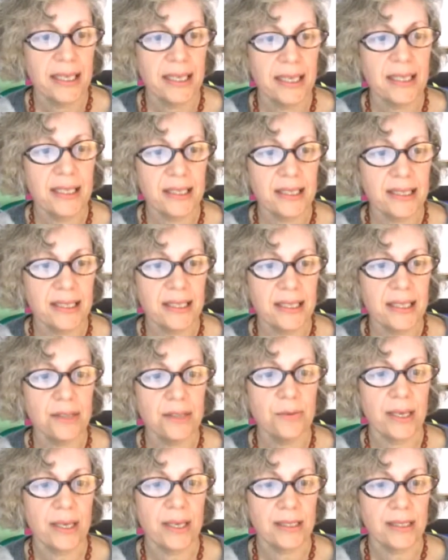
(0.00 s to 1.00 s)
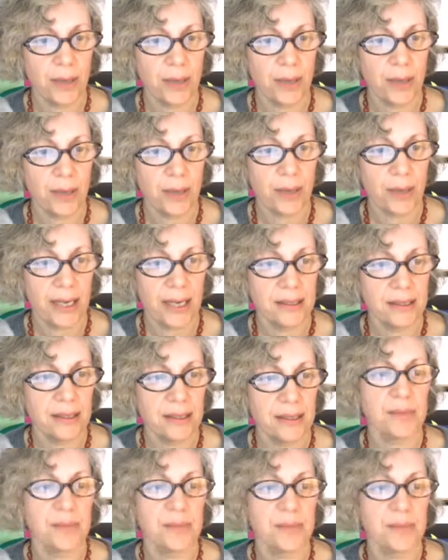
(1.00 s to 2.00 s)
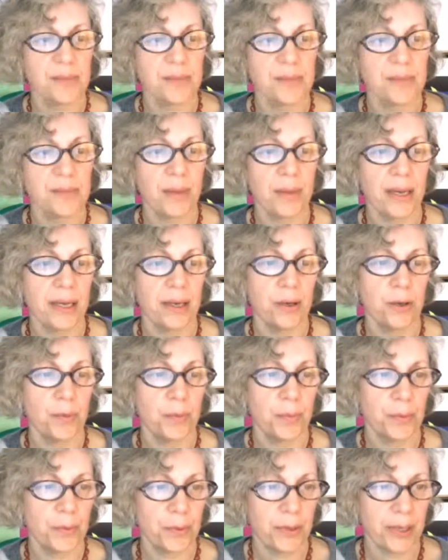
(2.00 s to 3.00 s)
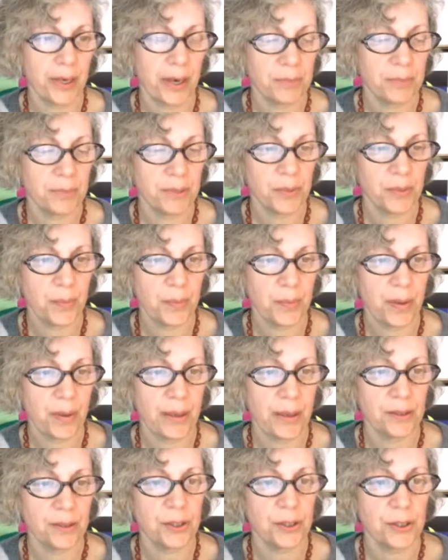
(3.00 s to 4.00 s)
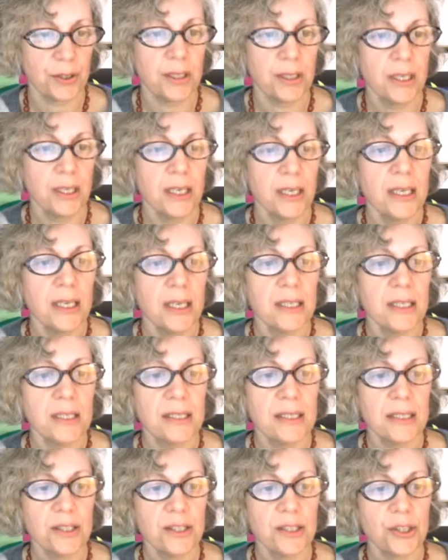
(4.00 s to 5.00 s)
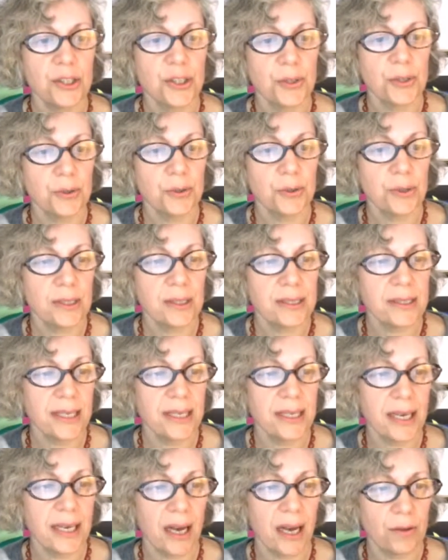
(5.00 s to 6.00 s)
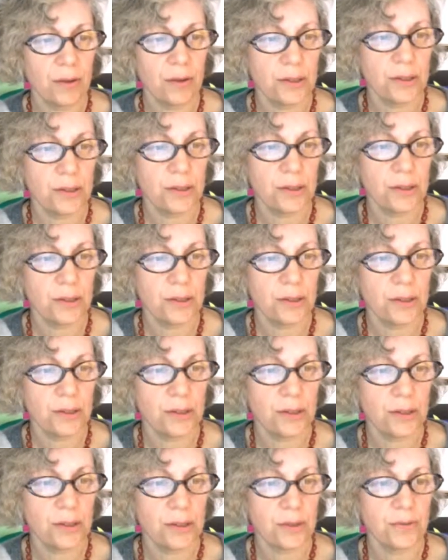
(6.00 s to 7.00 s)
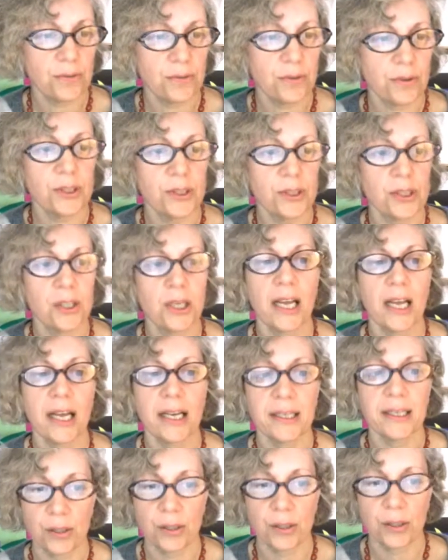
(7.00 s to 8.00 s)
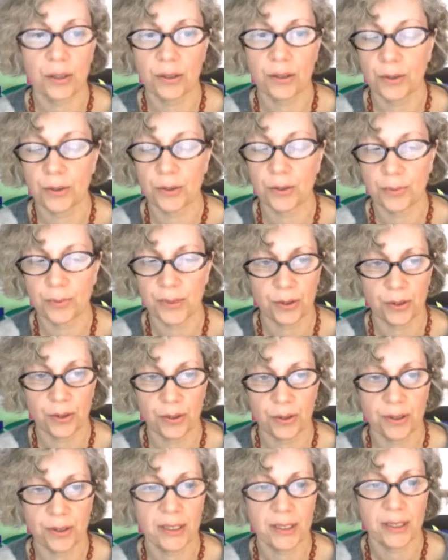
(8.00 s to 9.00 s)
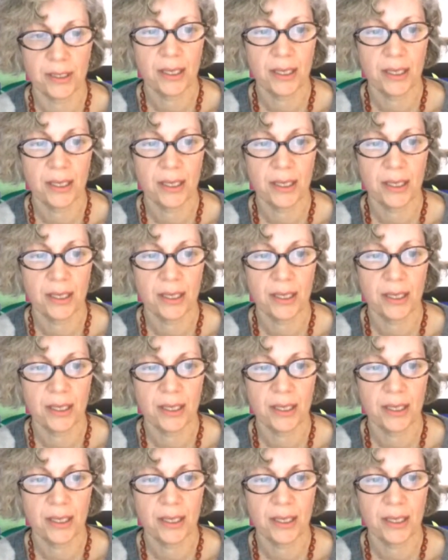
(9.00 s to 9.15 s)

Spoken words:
Indeed, when distressed, as by her programmed departure, these children seek out to the mother for solace on her return.